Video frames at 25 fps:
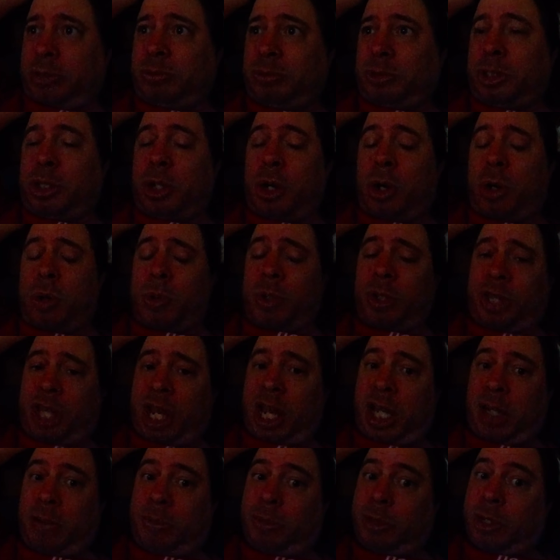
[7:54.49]
go with
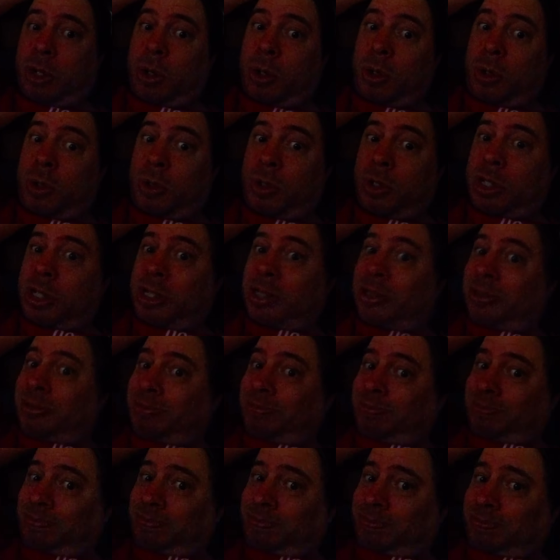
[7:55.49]
Adam Cole,
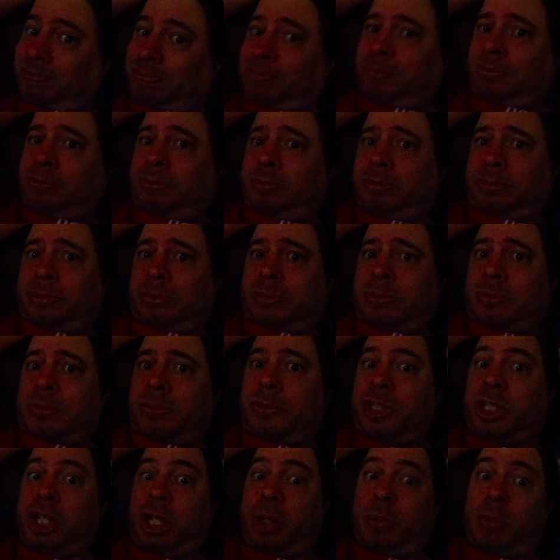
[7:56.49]

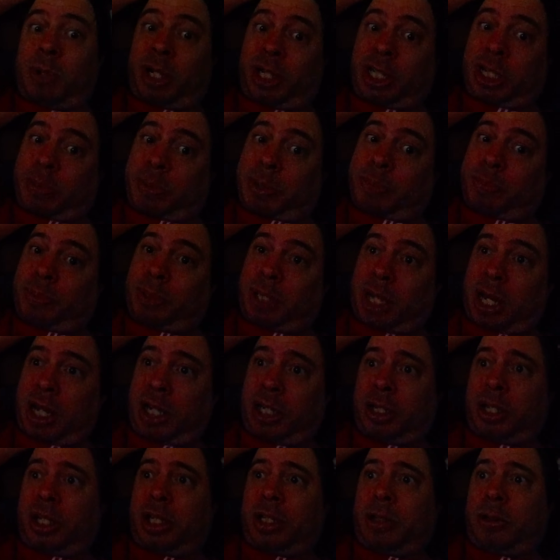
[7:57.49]
Jay White could be
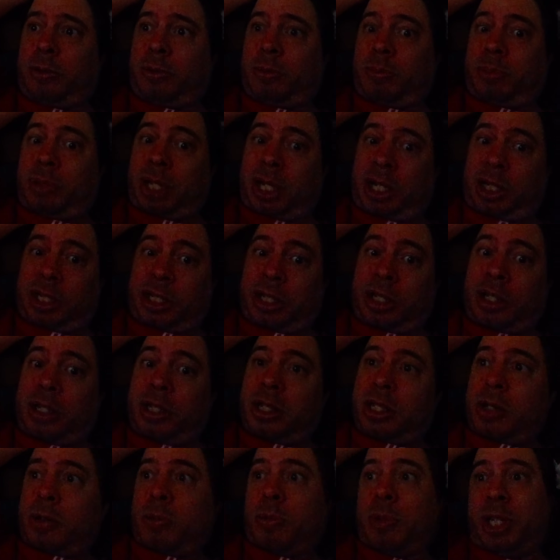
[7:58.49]
plotting
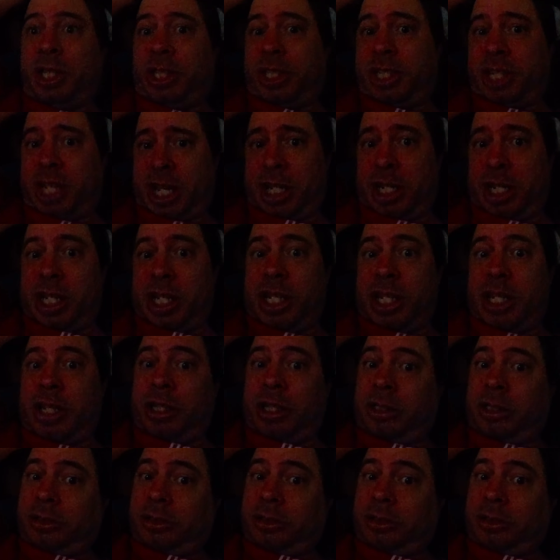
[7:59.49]
with Kenny